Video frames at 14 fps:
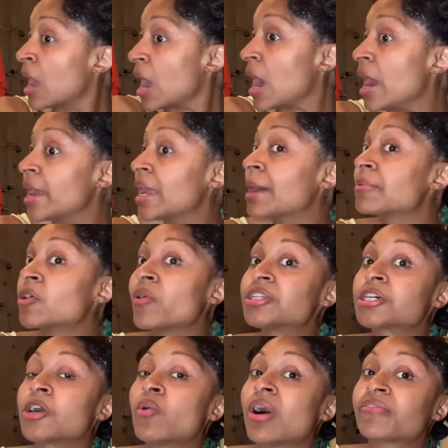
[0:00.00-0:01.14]
I am going to
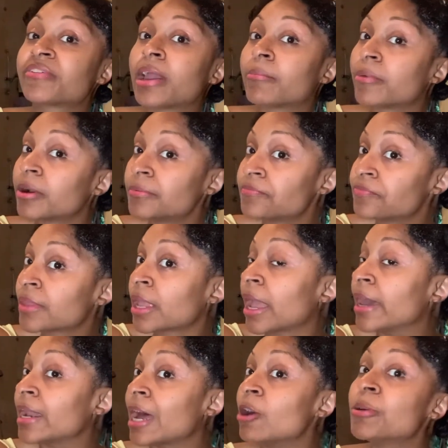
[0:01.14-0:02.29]
go off camera,
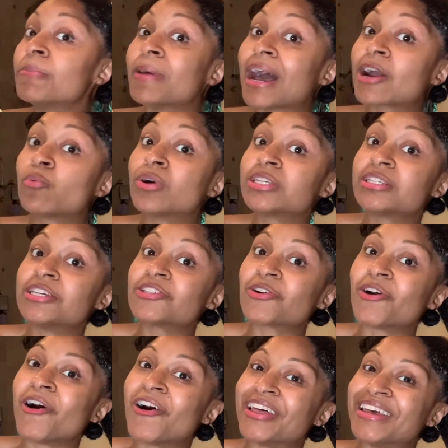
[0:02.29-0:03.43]
and I'll be back once these are
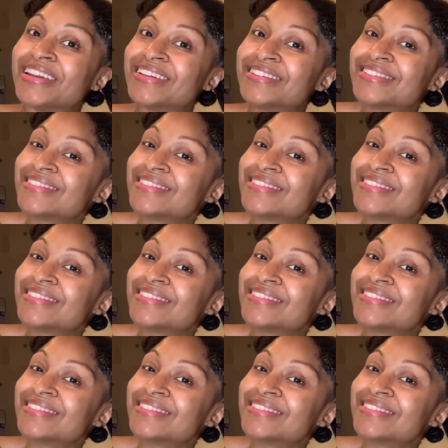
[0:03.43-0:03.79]
all in.